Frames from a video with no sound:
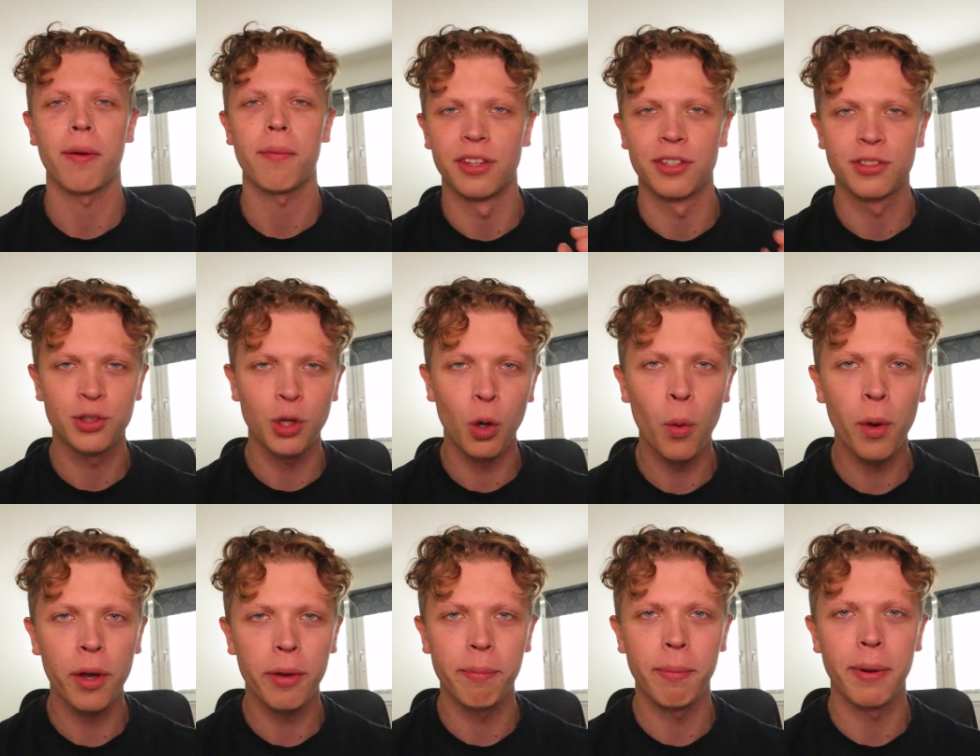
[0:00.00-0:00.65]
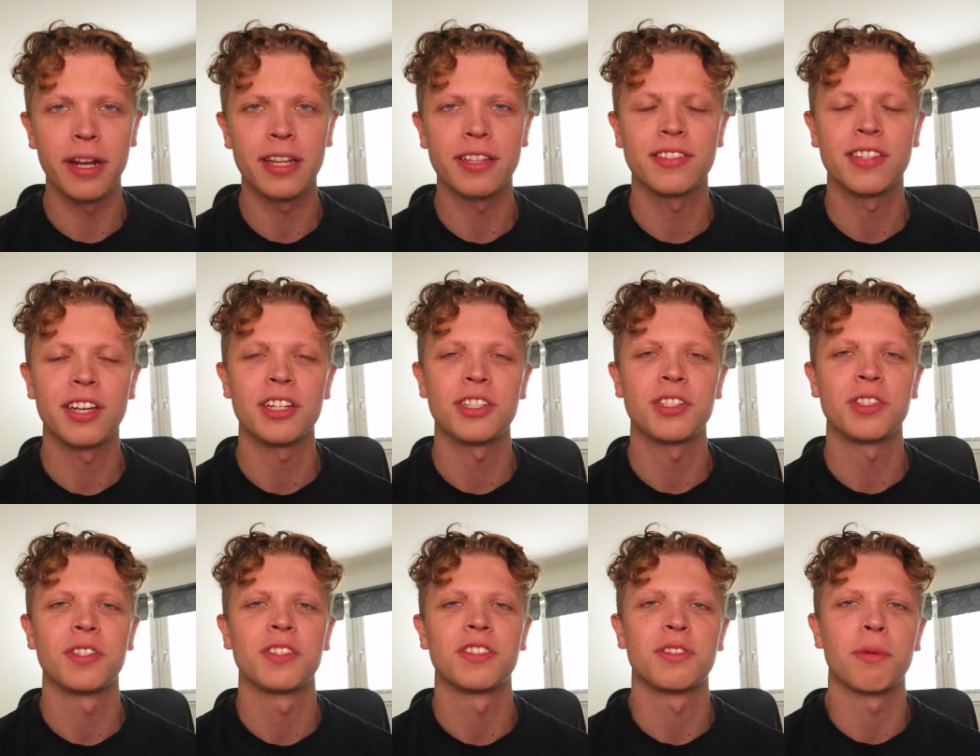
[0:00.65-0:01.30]
The Stoic
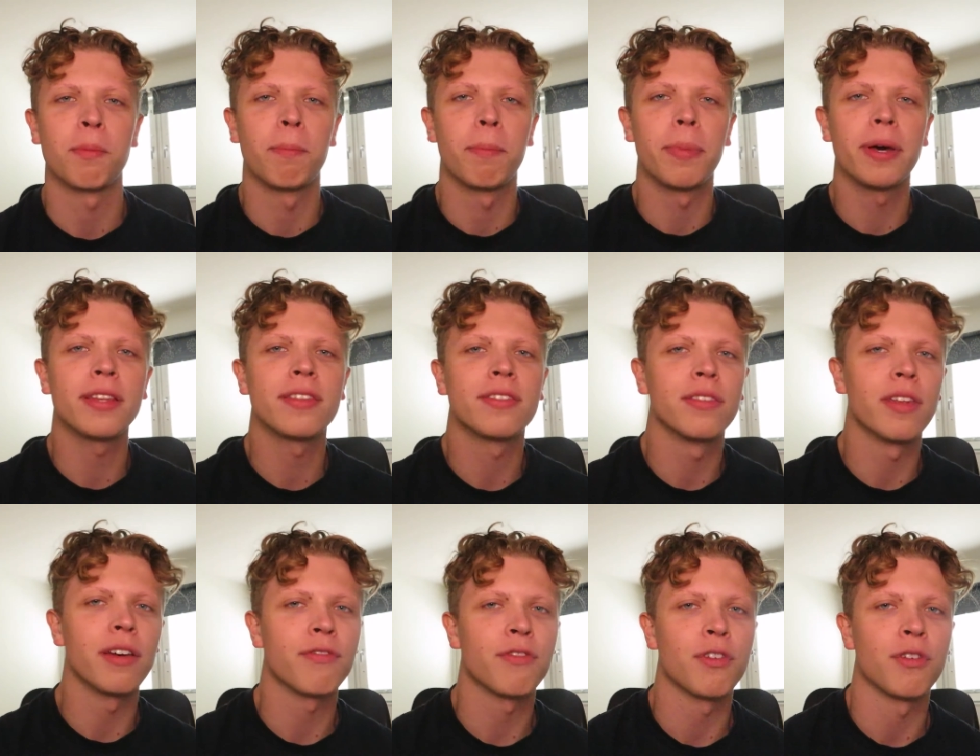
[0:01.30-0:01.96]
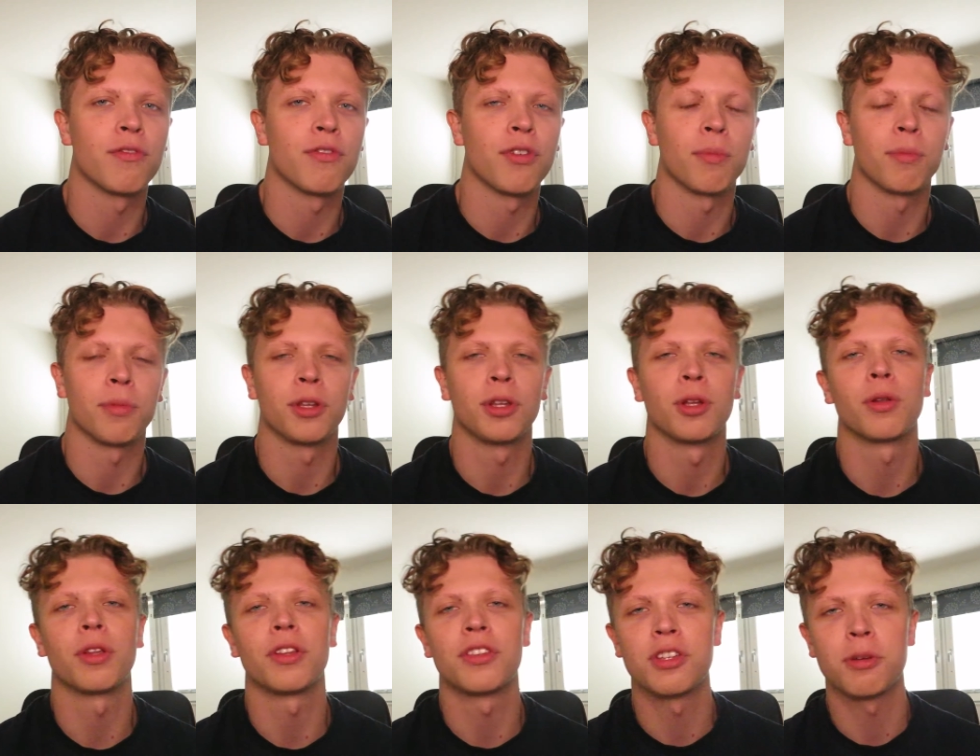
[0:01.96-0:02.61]
meditation is a bit different from,
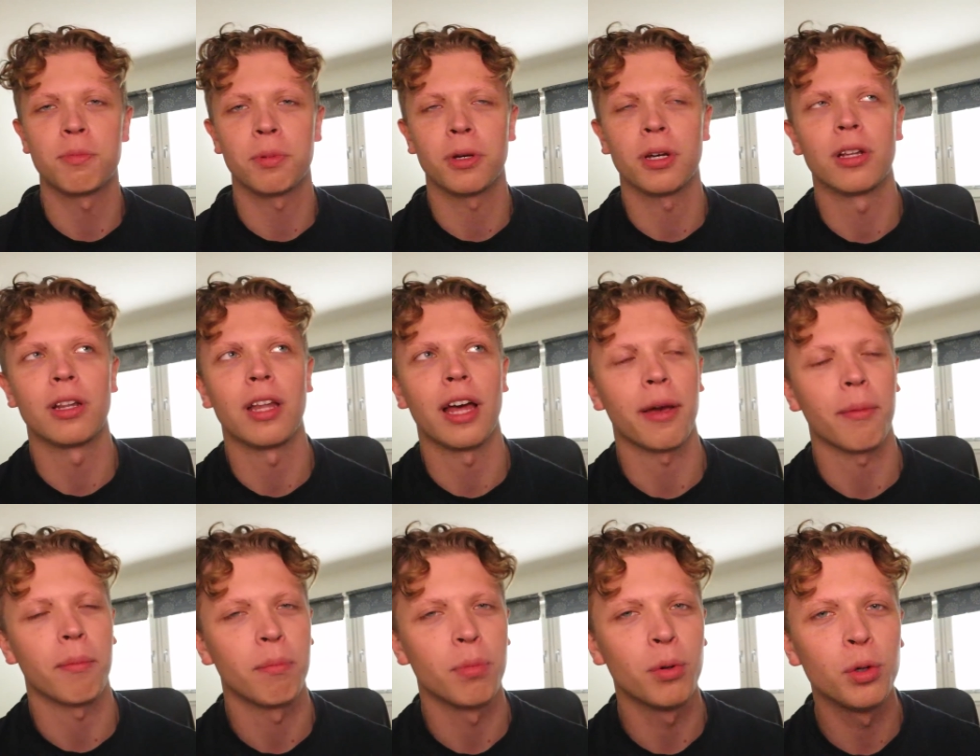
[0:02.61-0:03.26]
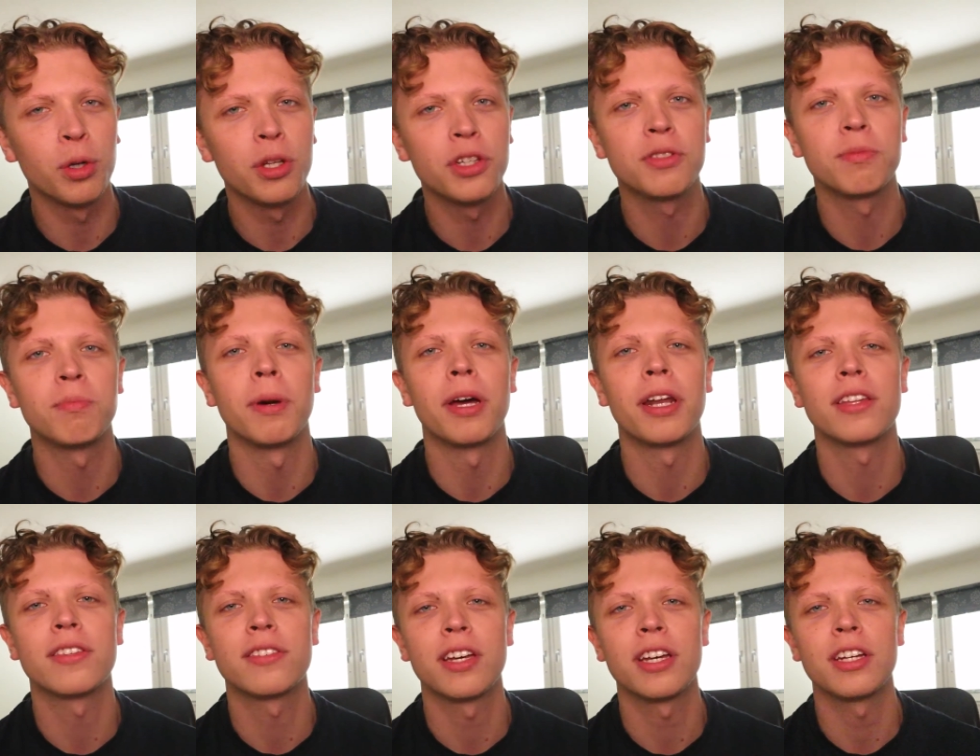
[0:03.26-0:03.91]
the typical Buddhist
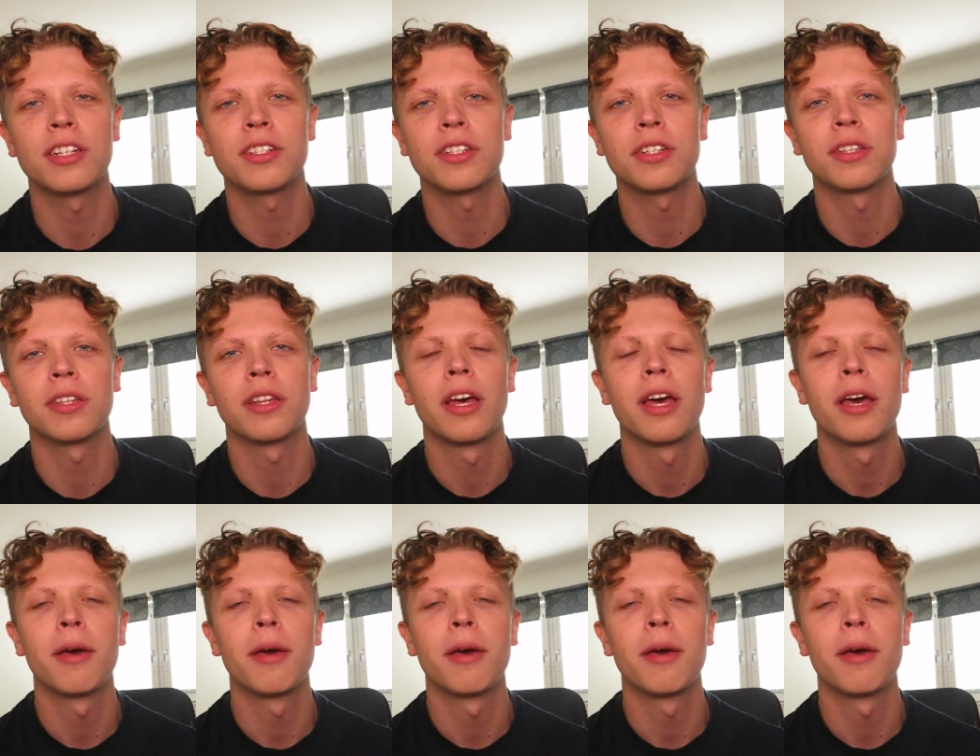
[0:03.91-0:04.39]
meditation,